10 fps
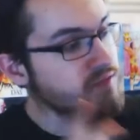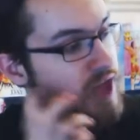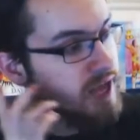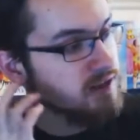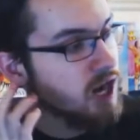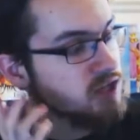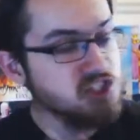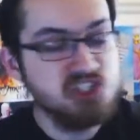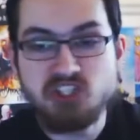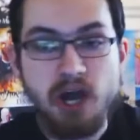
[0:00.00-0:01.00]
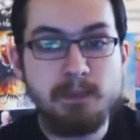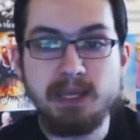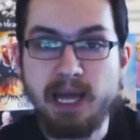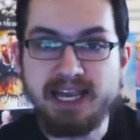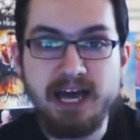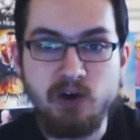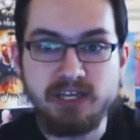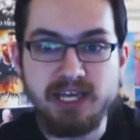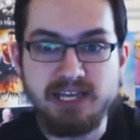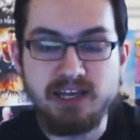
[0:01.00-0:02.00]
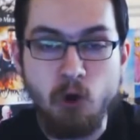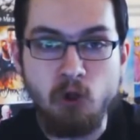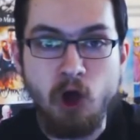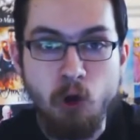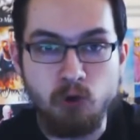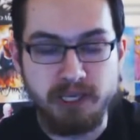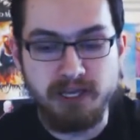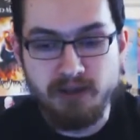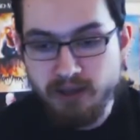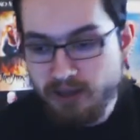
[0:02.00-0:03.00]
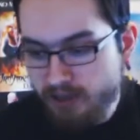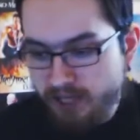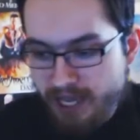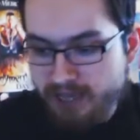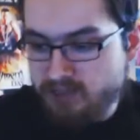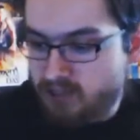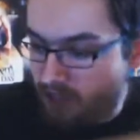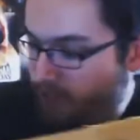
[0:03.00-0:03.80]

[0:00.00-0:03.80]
They stunned me like hell getting Hulk Hogan at